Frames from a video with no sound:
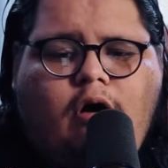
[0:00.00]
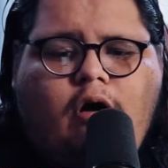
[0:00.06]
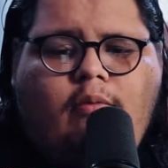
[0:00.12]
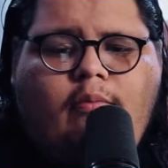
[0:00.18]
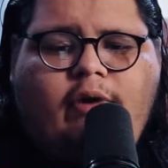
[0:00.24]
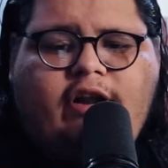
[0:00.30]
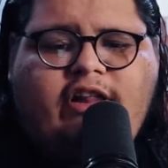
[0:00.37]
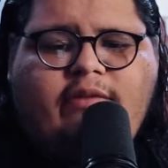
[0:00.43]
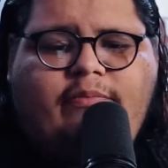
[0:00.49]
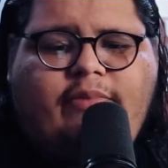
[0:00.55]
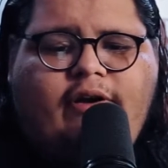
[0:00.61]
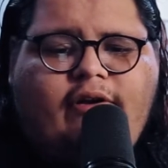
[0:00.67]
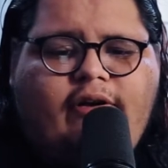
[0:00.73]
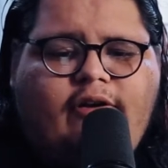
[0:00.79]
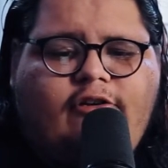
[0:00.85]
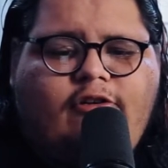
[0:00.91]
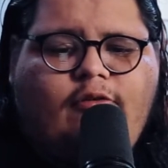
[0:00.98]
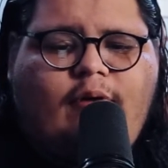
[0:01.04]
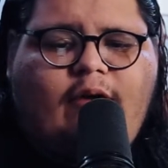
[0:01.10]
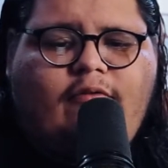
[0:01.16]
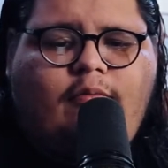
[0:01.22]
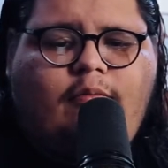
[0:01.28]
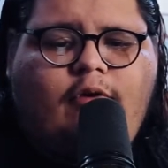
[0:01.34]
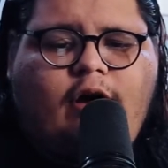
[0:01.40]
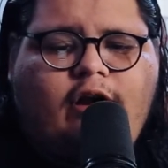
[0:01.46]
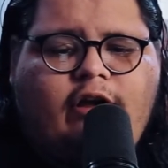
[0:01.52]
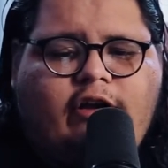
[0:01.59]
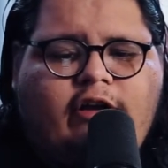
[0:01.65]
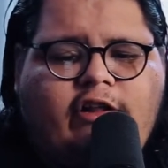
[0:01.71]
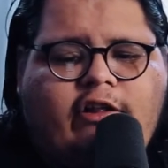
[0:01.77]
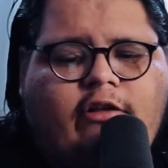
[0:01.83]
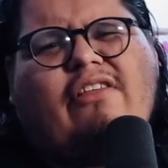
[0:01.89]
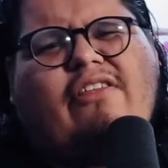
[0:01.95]
or much superior to rival
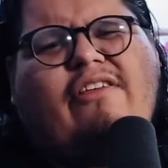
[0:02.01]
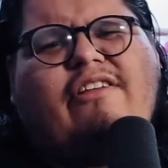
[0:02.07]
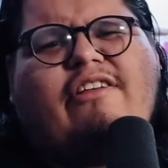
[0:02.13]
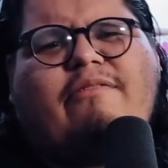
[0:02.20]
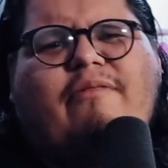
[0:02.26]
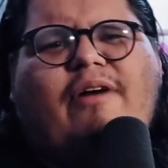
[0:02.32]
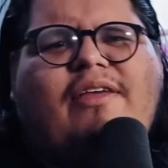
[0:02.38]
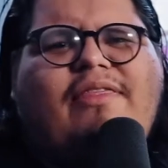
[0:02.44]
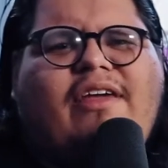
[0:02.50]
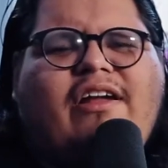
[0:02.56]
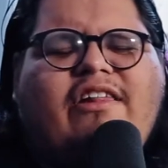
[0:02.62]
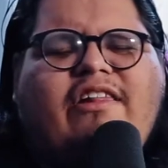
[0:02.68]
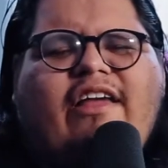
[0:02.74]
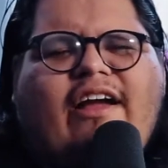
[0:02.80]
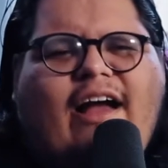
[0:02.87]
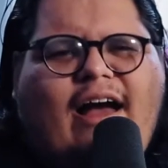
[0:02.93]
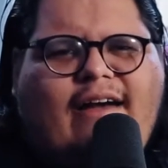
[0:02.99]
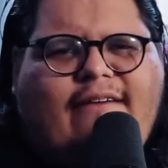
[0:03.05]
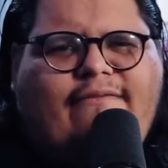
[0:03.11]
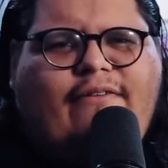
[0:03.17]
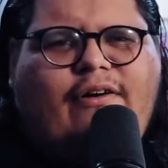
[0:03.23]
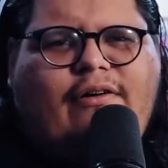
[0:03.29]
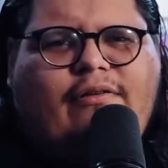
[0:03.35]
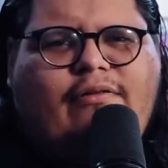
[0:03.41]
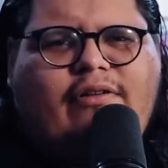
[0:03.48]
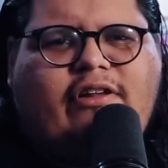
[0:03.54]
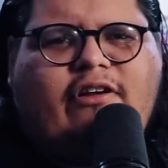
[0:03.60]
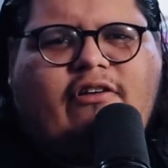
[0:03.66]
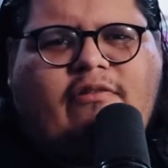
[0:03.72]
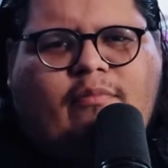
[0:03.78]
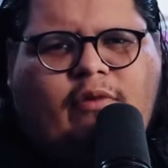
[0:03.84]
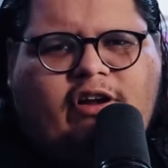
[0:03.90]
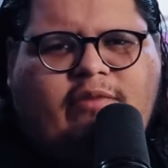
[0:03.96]
products. So this is why things like iPhones
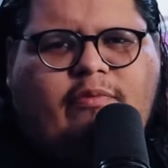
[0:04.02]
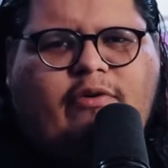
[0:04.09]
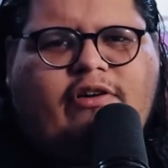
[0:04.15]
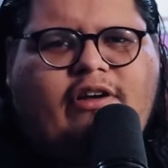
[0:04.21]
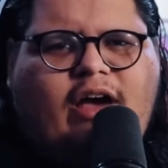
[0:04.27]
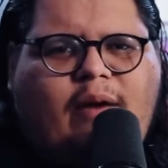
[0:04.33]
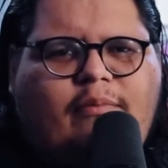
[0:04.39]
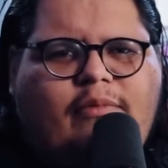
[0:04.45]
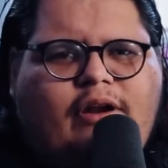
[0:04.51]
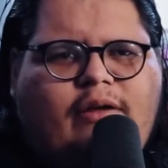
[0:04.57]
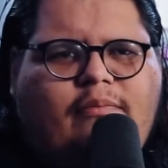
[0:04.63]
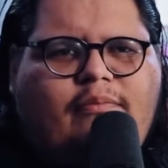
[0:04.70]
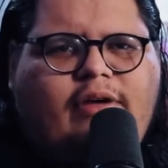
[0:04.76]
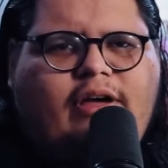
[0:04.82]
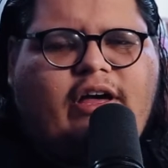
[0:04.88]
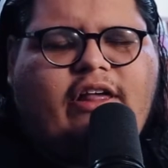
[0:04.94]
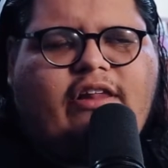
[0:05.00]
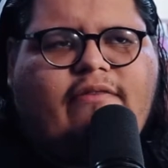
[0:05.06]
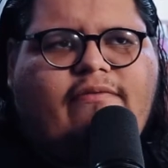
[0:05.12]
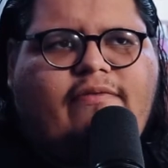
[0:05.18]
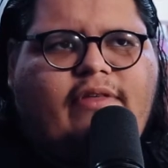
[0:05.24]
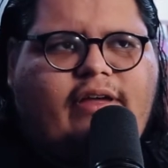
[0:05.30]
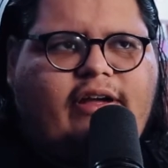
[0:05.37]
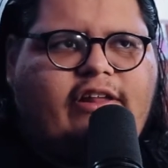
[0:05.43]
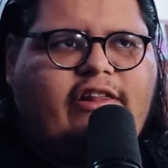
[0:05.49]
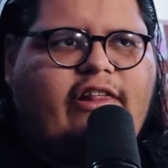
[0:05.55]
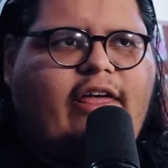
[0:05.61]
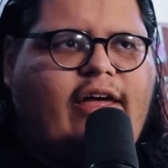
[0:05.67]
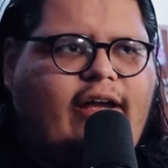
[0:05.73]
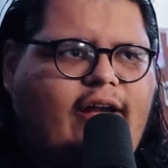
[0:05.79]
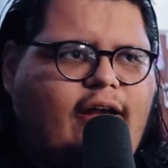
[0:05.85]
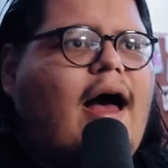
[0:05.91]
are much more dominant because of things like